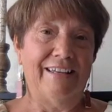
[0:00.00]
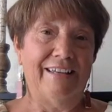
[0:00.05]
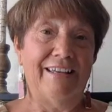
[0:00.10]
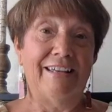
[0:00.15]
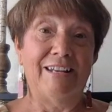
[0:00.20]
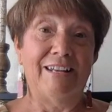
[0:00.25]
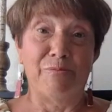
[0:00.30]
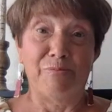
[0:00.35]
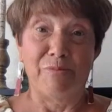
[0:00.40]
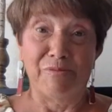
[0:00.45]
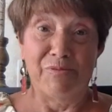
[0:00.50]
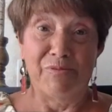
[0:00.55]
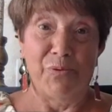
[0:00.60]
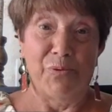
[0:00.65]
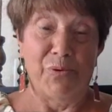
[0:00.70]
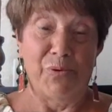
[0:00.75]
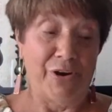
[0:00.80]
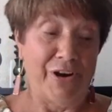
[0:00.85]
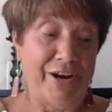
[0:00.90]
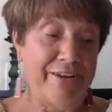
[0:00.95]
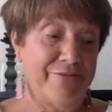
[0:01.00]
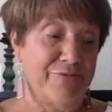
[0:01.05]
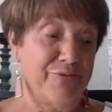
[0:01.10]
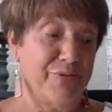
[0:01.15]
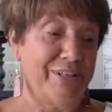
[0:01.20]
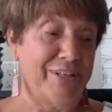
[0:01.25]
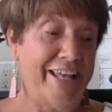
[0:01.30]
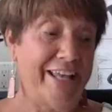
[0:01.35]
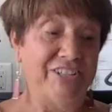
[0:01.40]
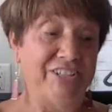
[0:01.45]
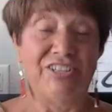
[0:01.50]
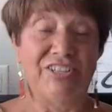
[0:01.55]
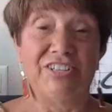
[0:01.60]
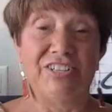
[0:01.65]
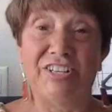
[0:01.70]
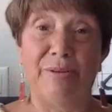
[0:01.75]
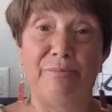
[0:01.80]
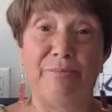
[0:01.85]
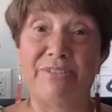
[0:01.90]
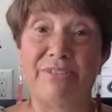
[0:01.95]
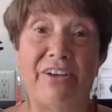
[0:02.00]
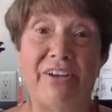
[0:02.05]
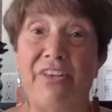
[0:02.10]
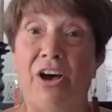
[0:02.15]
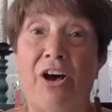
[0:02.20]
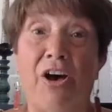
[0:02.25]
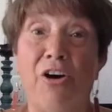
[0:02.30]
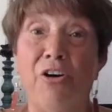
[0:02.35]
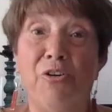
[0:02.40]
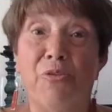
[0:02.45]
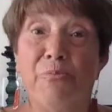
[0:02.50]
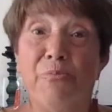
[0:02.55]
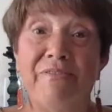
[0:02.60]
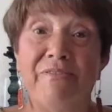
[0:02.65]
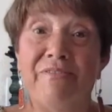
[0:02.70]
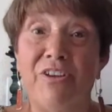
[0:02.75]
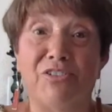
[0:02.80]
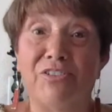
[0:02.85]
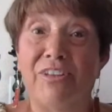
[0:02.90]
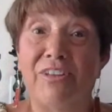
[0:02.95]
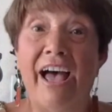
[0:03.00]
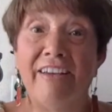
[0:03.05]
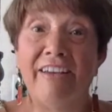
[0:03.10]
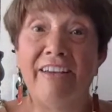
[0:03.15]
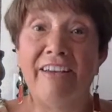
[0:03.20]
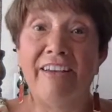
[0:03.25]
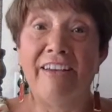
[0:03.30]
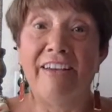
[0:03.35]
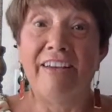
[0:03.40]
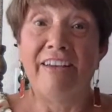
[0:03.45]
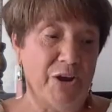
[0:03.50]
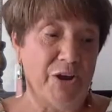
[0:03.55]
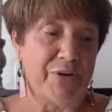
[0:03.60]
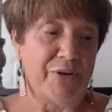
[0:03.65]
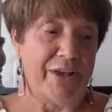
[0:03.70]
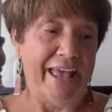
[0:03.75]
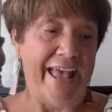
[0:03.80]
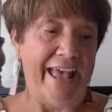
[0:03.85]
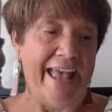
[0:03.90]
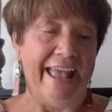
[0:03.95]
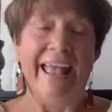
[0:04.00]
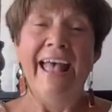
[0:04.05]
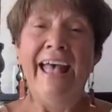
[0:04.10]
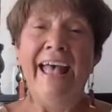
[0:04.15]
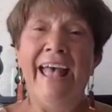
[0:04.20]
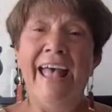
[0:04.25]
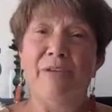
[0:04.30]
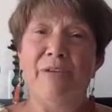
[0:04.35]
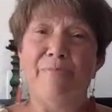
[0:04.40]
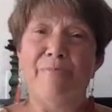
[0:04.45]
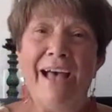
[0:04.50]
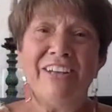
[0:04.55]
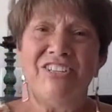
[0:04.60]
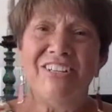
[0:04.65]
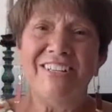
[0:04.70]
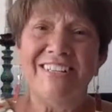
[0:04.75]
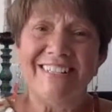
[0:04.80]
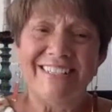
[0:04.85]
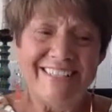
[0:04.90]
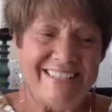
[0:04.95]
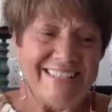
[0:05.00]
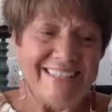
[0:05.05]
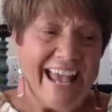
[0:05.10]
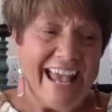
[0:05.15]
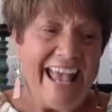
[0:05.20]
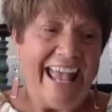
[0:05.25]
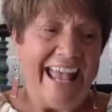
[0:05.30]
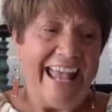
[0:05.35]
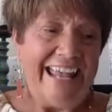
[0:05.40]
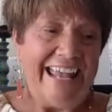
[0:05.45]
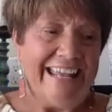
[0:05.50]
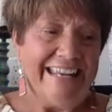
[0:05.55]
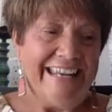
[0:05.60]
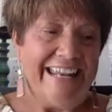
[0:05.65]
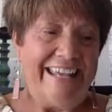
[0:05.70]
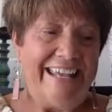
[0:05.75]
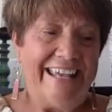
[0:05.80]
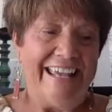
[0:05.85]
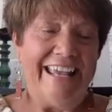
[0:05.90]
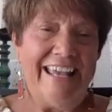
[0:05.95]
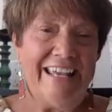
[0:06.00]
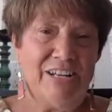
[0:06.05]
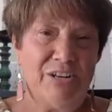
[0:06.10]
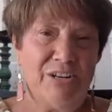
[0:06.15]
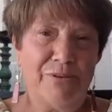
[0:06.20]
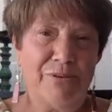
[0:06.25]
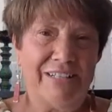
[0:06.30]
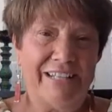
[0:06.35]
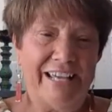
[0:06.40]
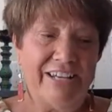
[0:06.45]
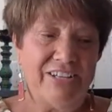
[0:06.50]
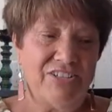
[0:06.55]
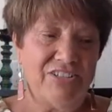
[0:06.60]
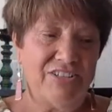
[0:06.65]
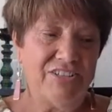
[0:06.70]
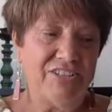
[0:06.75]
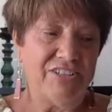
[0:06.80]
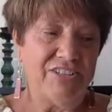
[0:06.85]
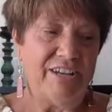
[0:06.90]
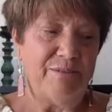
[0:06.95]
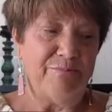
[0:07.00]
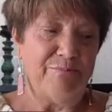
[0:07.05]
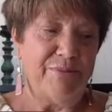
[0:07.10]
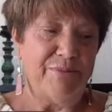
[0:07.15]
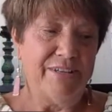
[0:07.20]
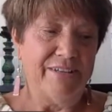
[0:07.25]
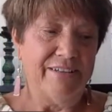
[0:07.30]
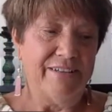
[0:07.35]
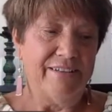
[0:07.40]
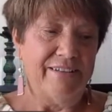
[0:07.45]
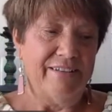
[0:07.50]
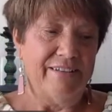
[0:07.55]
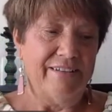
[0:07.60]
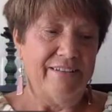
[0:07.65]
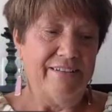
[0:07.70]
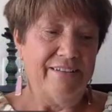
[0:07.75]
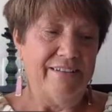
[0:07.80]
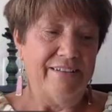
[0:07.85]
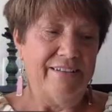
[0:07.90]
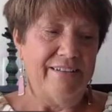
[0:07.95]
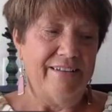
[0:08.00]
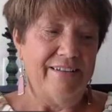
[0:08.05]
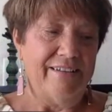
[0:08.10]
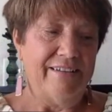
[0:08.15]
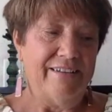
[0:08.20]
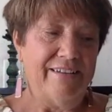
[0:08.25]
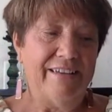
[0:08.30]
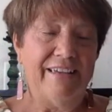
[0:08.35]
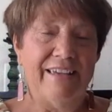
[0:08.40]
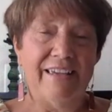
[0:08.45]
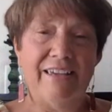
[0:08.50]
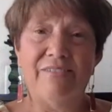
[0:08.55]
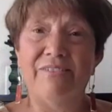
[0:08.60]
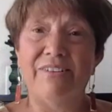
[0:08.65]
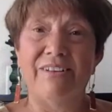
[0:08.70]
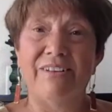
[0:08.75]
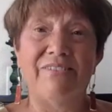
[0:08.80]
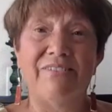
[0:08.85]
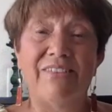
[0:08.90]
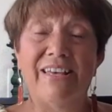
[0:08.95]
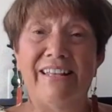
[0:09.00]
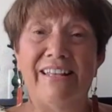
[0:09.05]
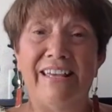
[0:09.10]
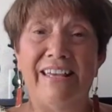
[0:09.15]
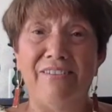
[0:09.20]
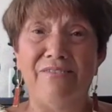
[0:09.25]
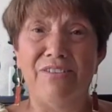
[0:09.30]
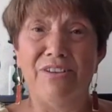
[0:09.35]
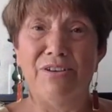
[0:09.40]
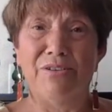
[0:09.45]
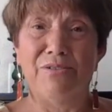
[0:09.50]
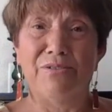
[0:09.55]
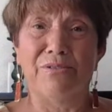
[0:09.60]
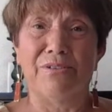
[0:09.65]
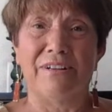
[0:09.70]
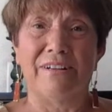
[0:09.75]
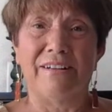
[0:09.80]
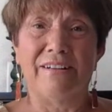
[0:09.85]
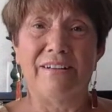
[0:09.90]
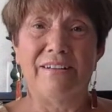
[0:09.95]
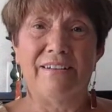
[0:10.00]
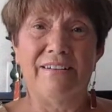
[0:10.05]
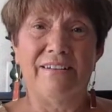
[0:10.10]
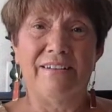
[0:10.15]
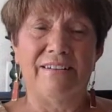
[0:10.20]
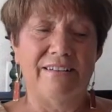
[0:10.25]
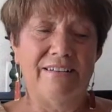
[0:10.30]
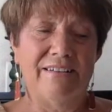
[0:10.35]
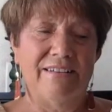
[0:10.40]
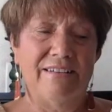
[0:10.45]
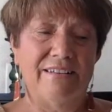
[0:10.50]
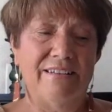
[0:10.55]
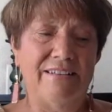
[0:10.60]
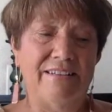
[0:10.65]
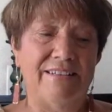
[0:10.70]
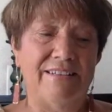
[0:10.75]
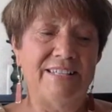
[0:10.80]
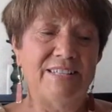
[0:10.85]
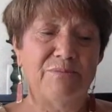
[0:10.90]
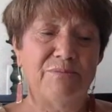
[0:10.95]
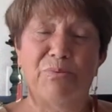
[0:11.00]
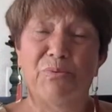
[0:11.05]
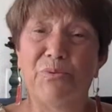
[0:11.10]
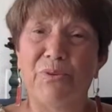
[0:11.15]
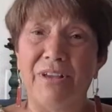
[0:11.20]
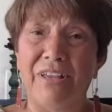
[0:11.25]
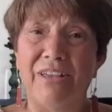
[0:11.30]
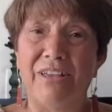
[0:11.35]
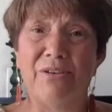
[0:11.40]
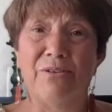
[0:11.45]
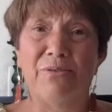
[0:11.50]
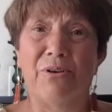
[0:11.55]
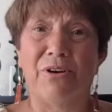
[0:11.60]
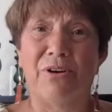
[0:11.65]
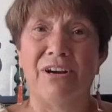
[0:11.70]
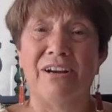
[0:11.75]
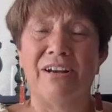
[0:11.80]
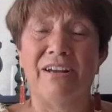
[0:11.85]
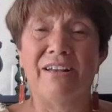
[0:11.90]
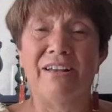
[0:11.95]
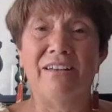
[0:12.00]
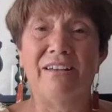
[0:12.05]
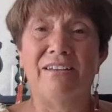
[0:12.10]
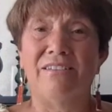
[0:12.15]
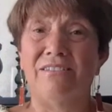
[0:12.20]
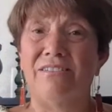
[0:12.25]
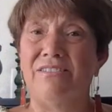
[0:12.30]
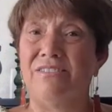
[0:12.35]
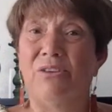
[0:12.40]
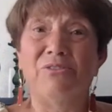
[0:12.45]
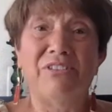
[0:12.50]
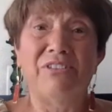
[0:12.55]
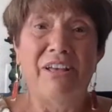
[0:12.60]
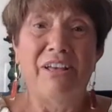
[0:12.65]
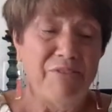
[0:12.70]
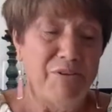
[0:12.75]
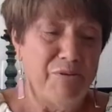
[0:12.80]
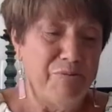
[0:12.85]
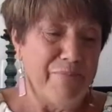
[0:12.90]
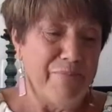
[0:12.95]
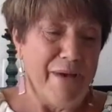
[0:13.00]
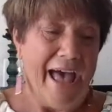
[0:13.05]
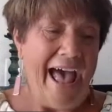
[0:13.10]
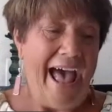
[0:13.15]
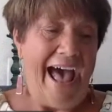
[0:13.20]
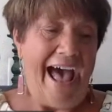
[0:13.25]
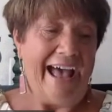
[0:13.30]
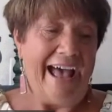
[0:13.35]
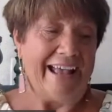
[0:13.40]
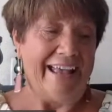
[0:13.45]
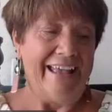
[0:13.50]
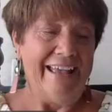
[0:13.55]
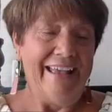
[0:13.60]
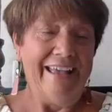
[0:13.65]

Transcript: Number four, if relationships are the hope of your life, okay, imagine staying in a relationship, even if they leave you, disappoint you, or don't love you back.